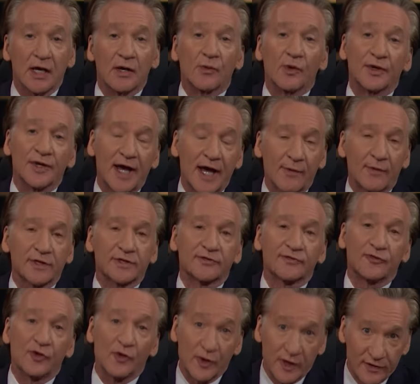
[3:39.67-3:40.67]
Well, now it's
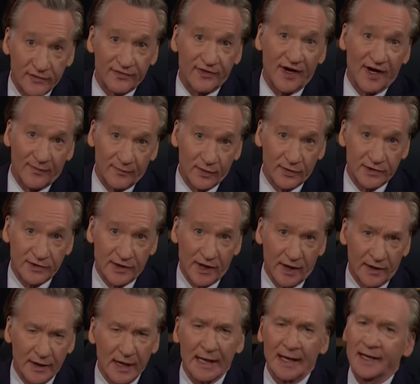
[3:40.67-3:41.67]

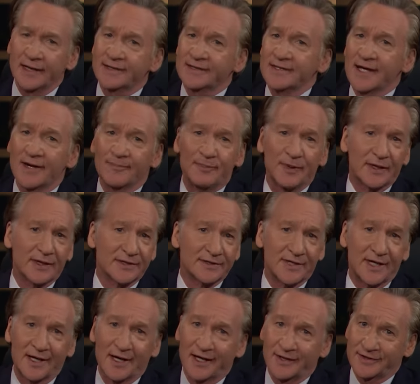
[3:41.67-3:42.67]
45%. And it's not because
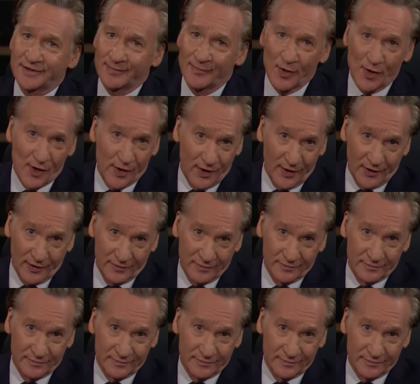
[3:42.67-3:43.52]
they got smarter,